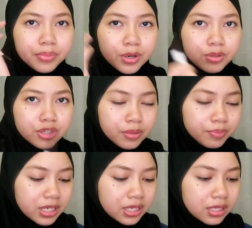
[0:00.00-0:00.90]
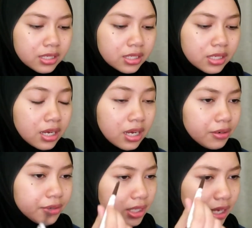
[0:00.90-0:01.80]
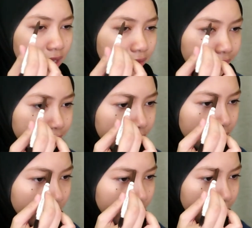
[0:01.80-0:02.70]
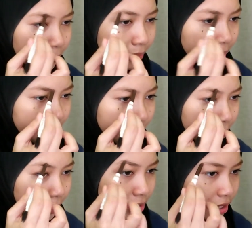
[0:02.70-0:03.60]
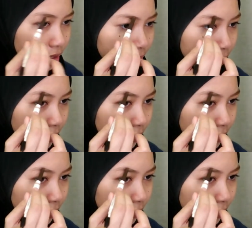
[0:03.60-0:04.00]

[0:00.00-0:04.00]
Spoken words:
brow shape because I already have my brow shape.